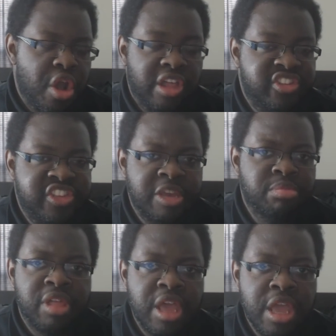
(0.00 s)
a
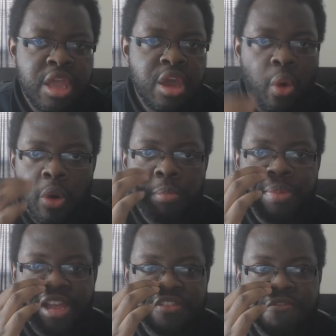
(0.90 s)
sibling or a
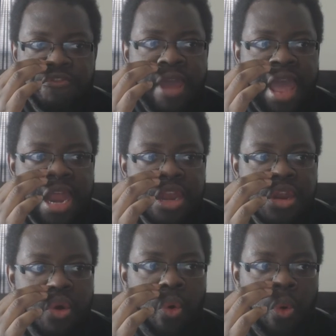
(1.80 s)
best
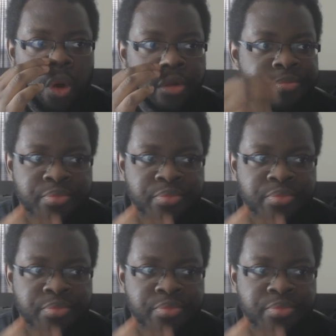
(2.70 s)
friend, or